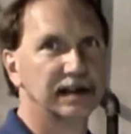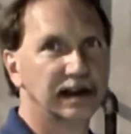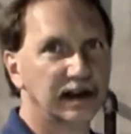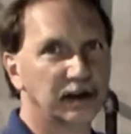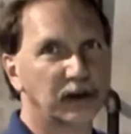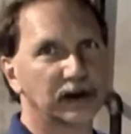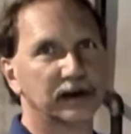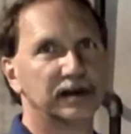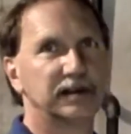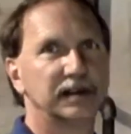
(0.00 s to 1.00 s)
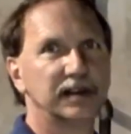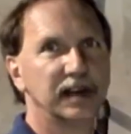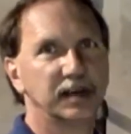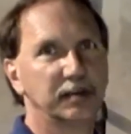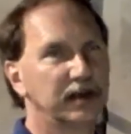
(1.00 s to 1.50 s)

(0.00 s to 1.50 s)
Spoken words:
I want to take a